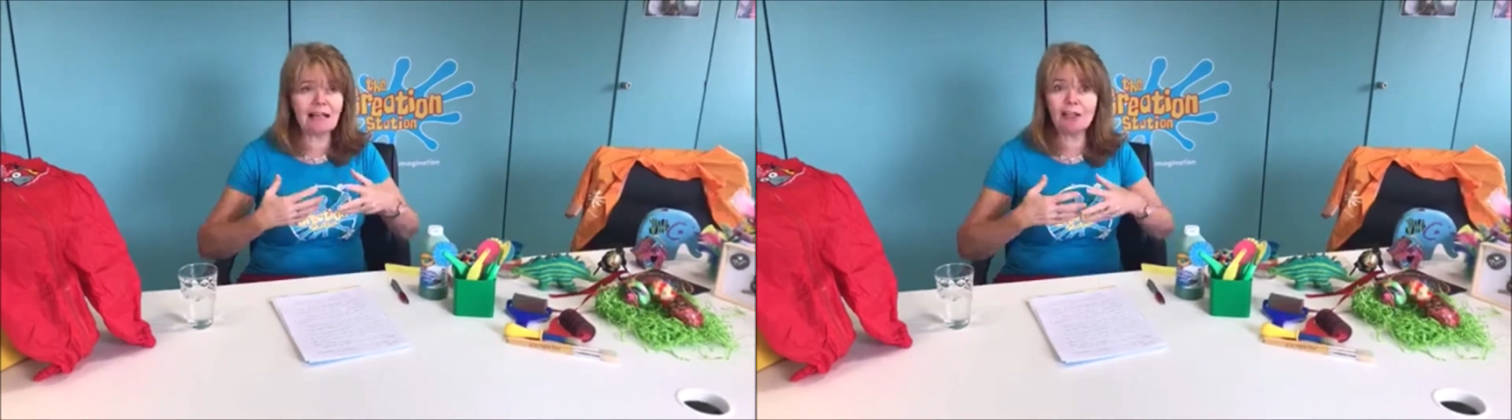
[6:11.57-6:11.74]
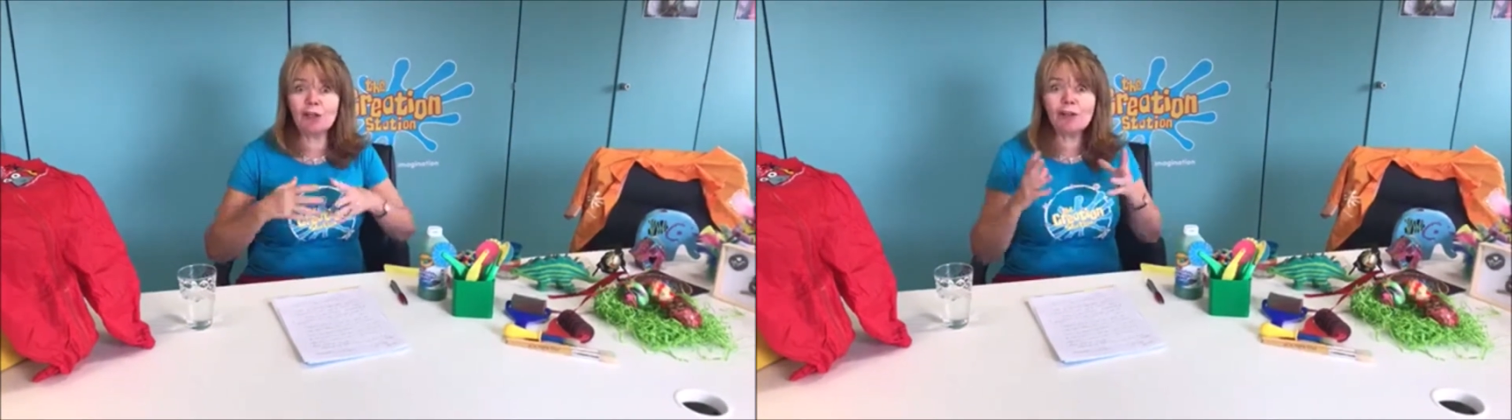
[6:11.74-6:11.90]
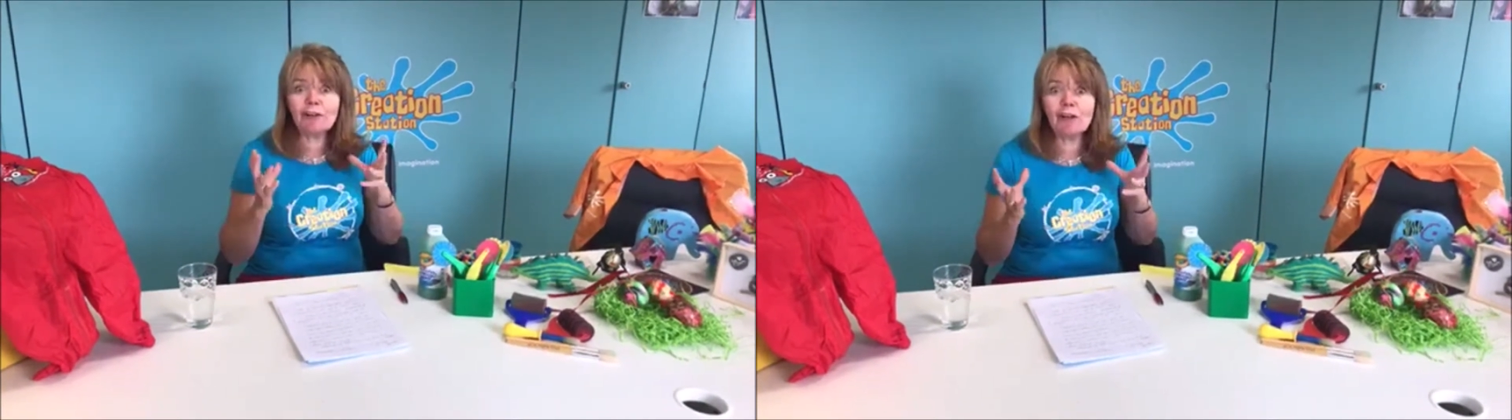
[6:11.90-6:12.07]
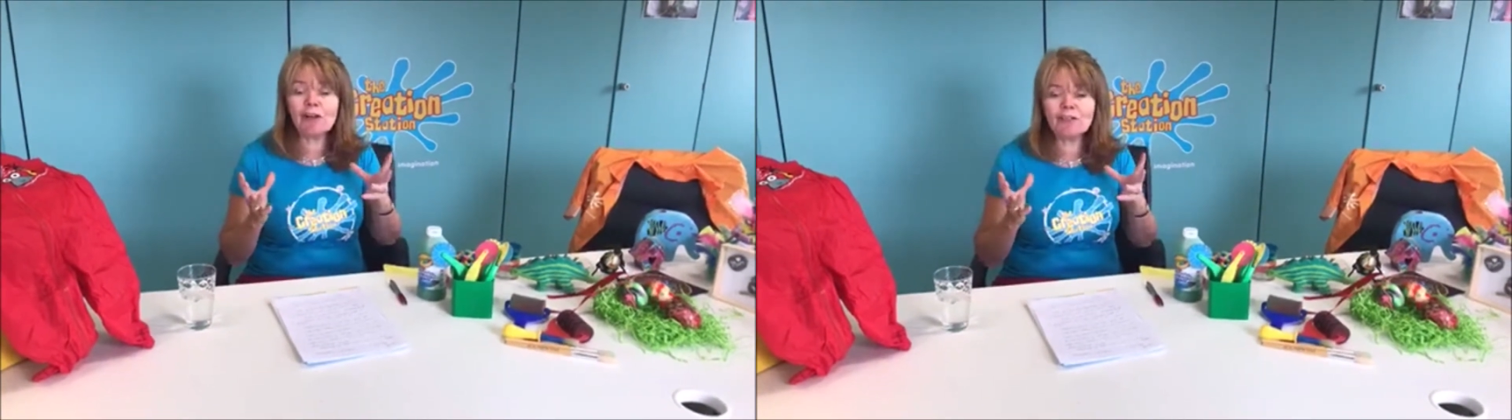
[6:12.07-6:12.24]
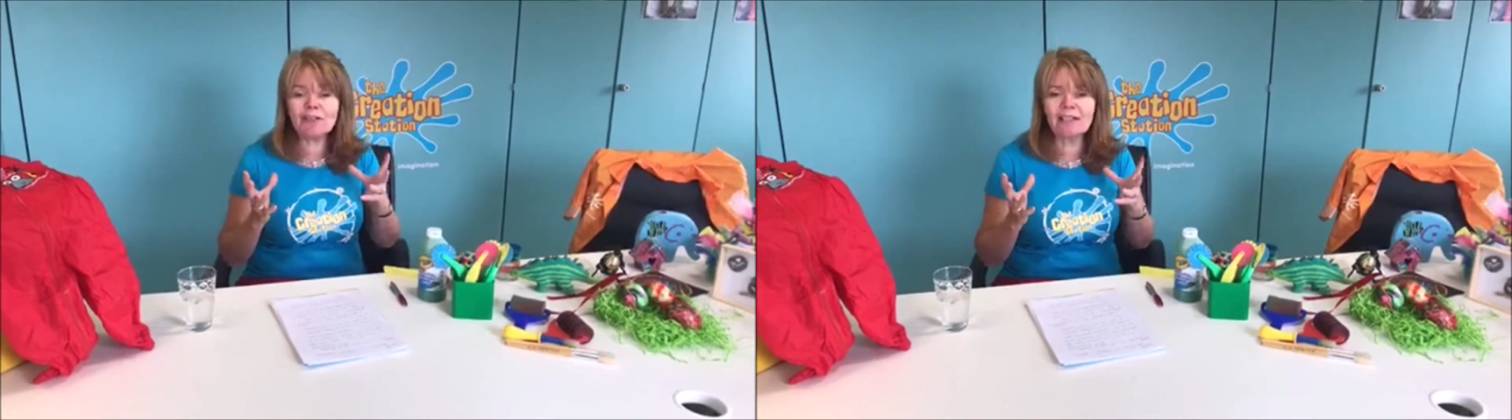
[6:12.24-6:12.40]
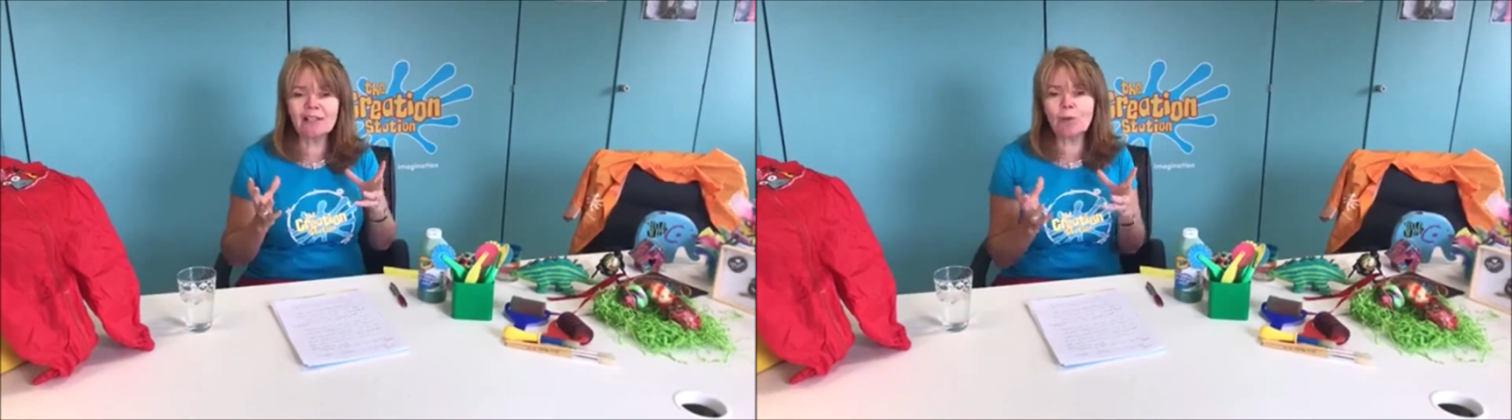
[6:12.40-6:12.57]
and
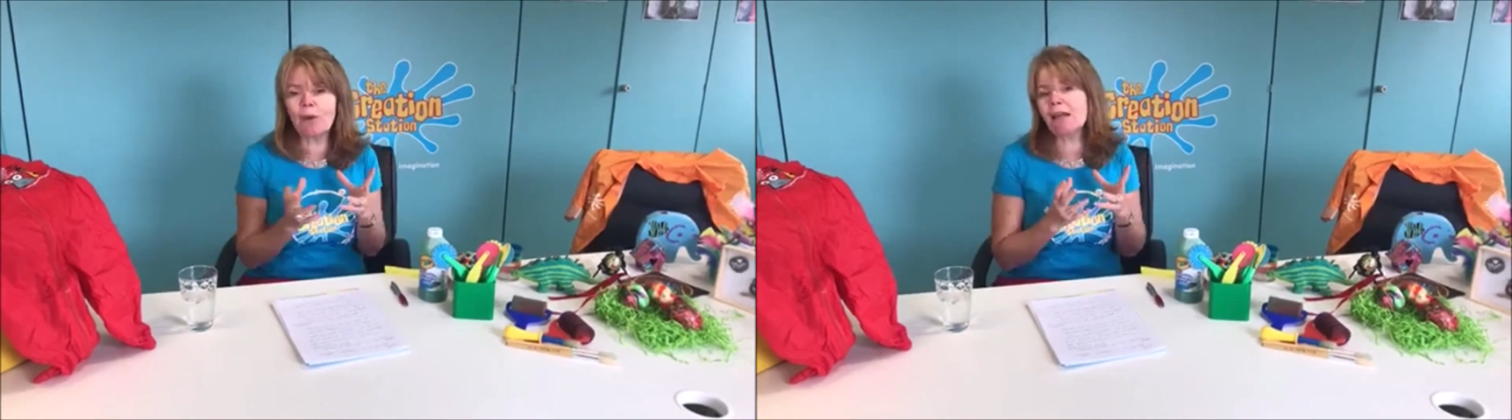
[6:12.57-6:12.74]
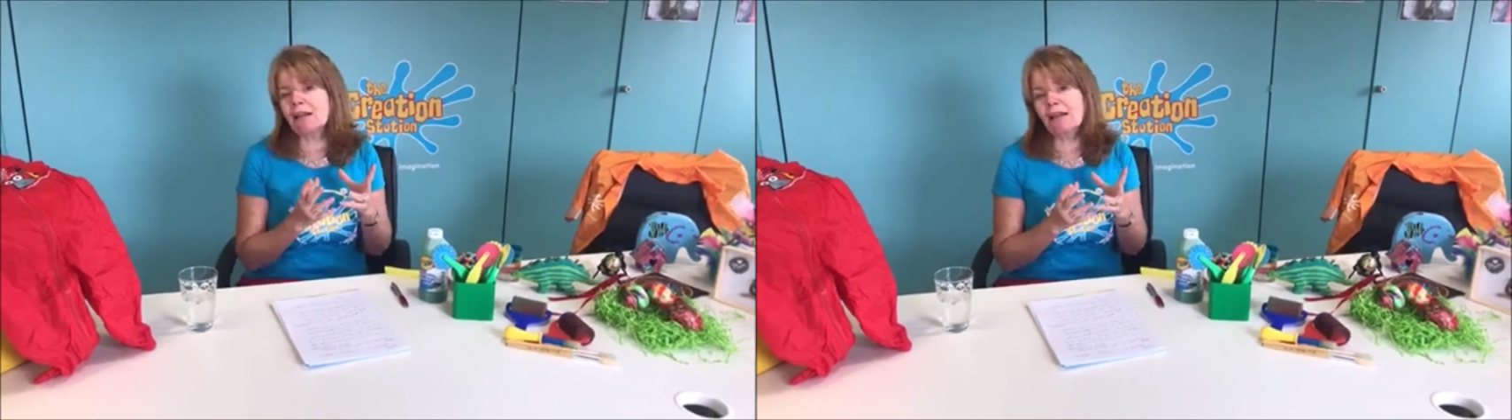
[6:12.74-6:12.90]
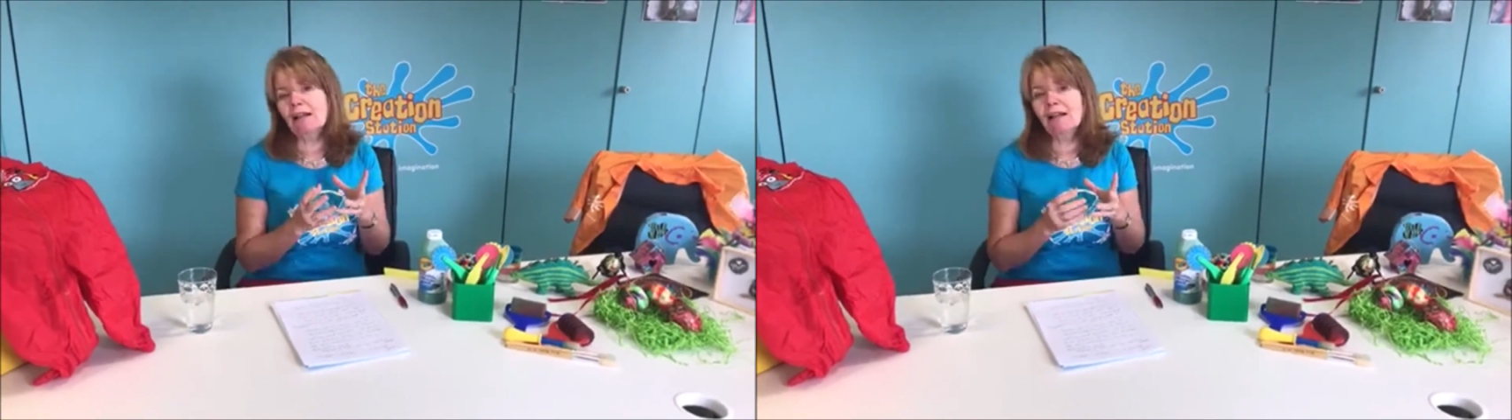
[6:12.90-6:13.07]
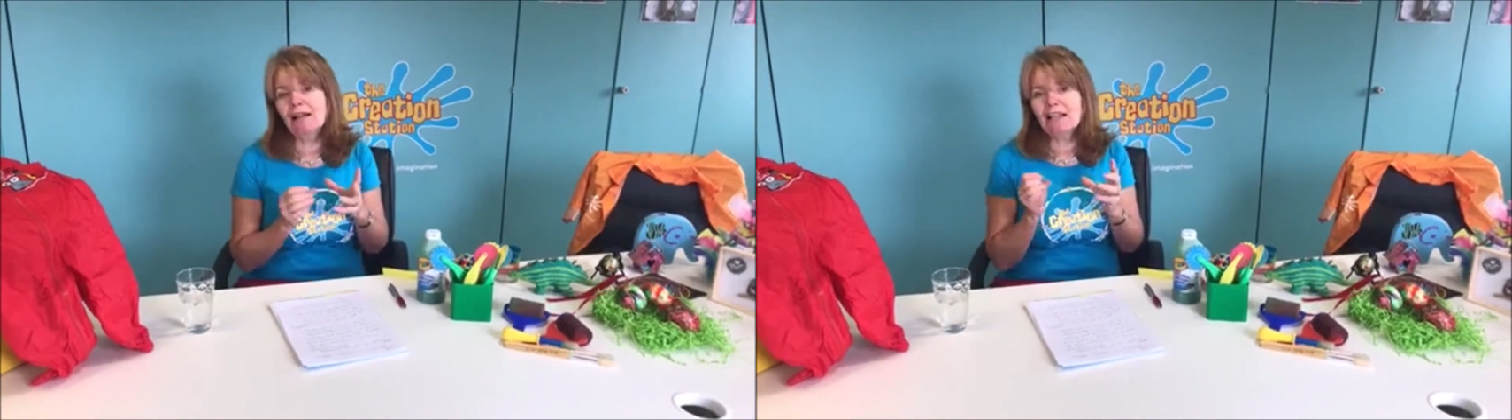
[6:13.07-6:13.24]
curiosity in a way that